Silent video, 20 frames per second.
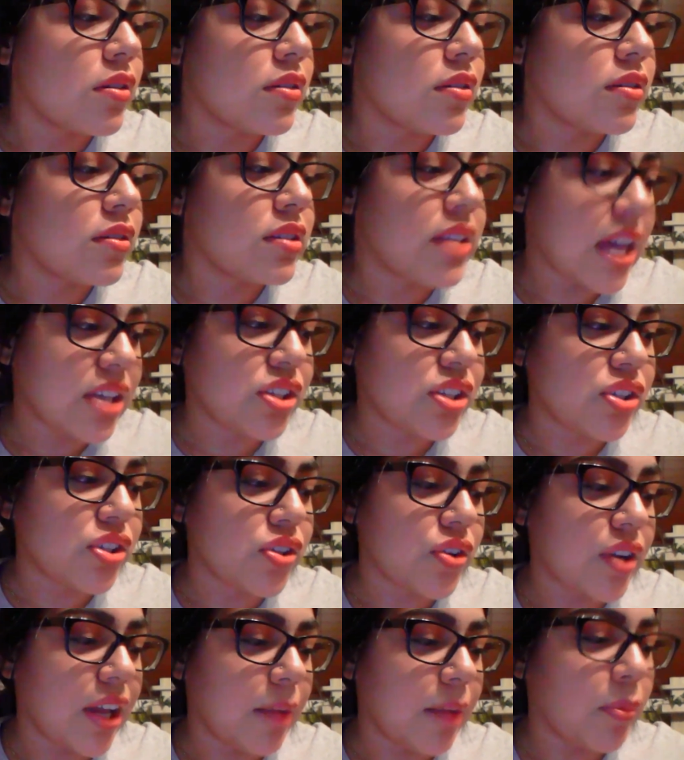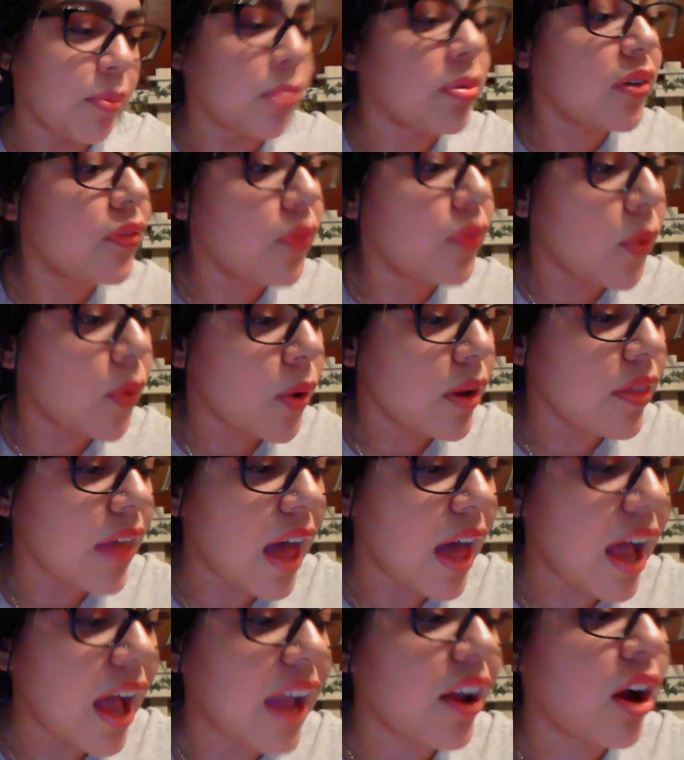yesterday. But before
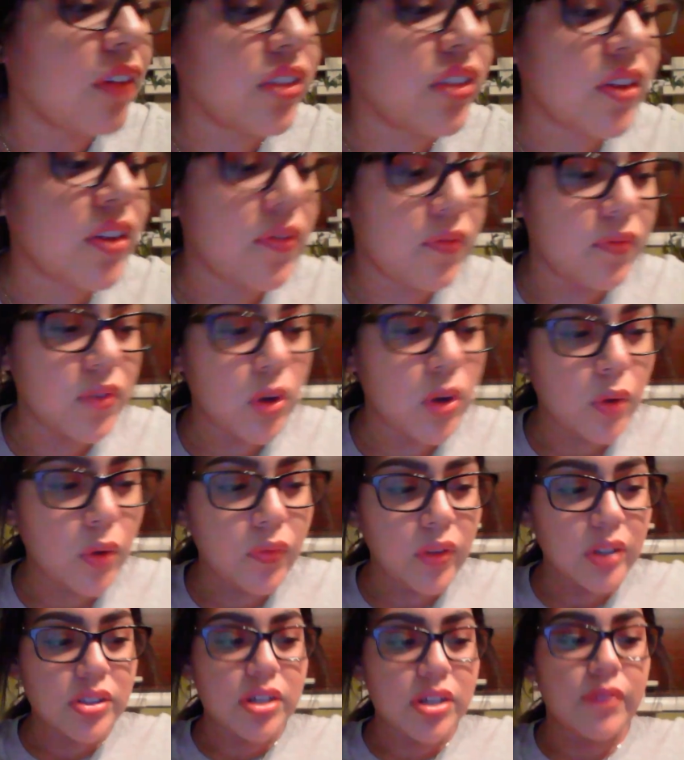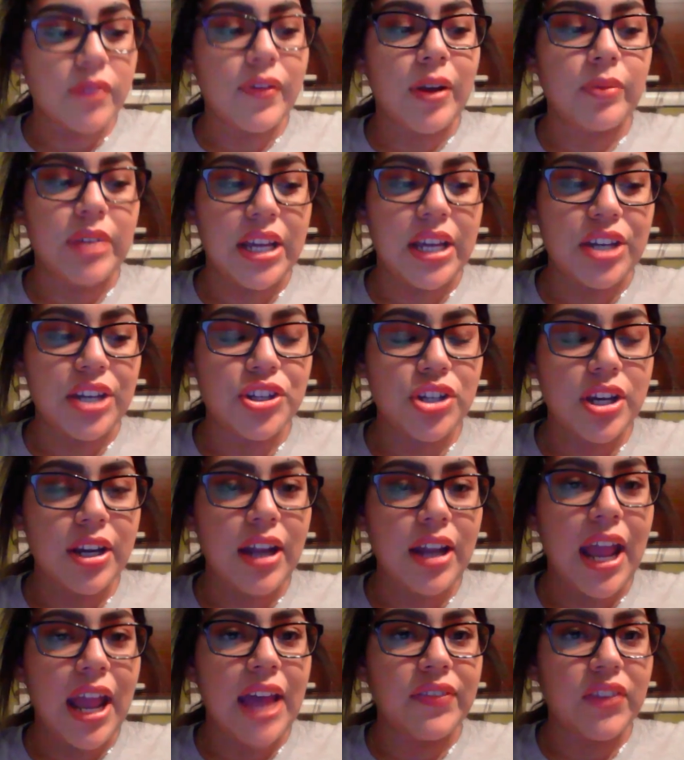that, I got the No Filter foundation
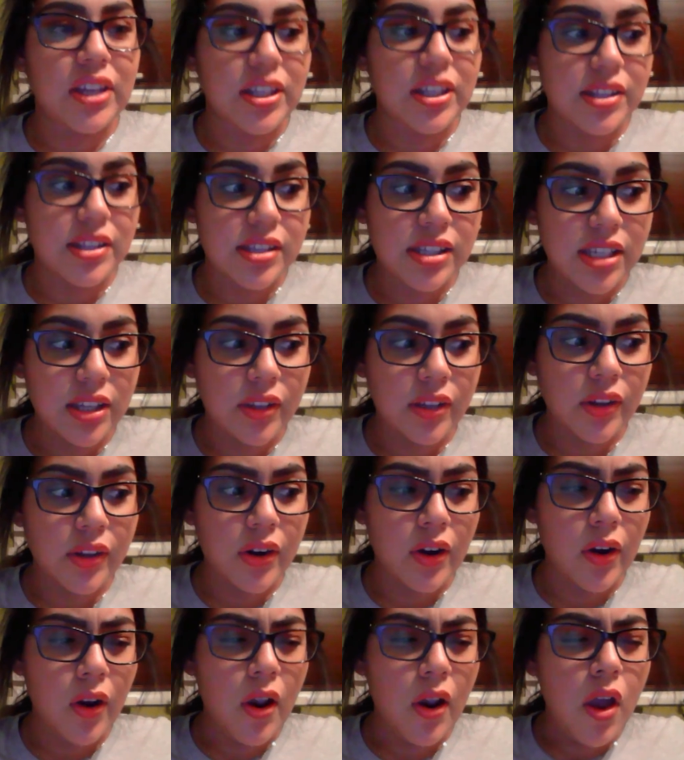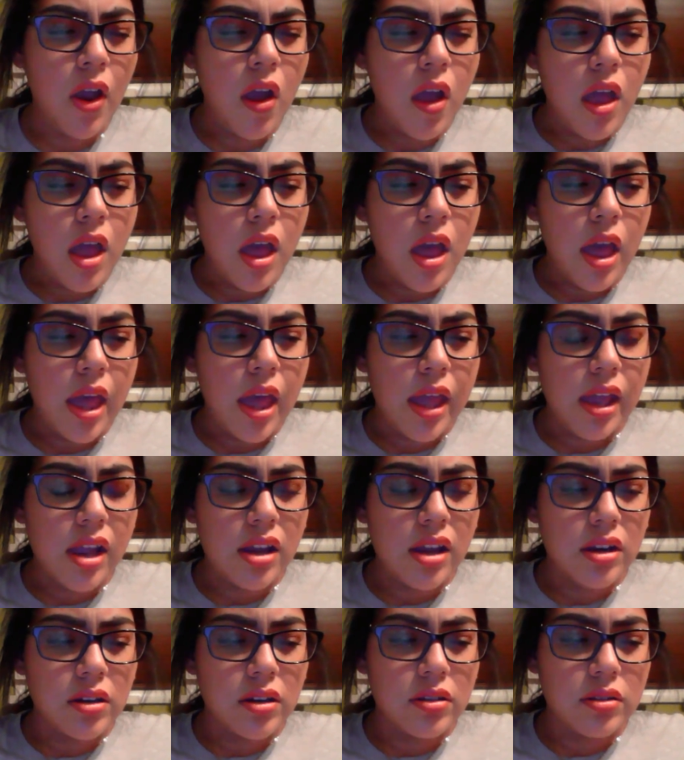and the concealer,
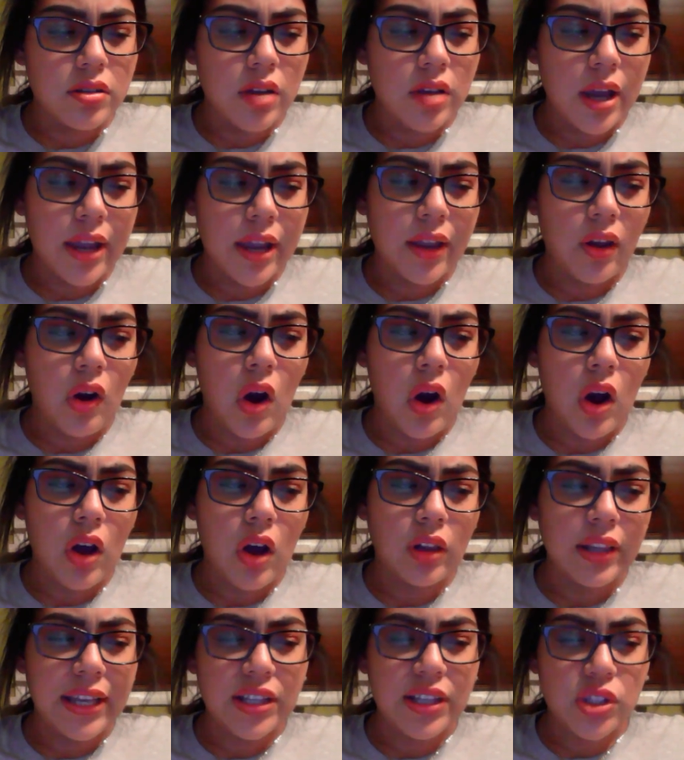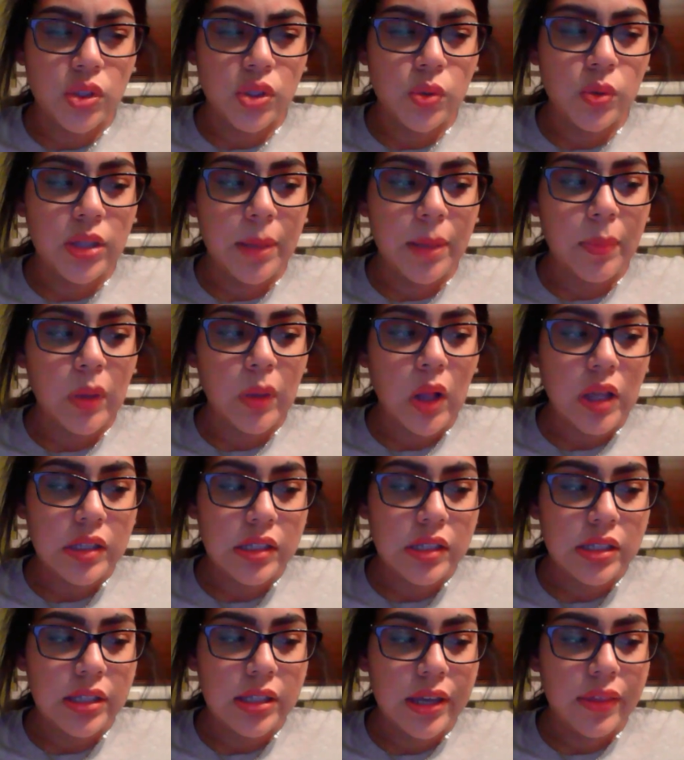and I got like 2 lip
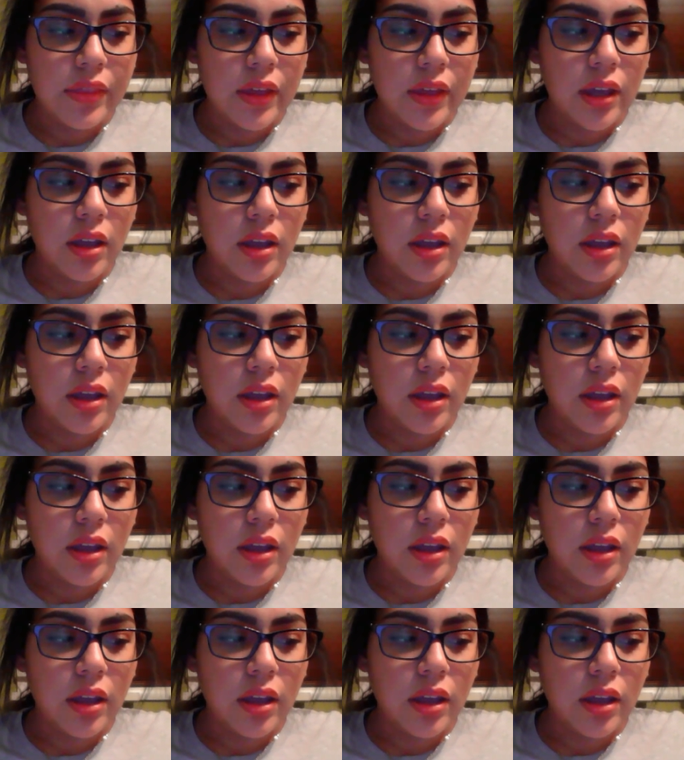glosses, I think.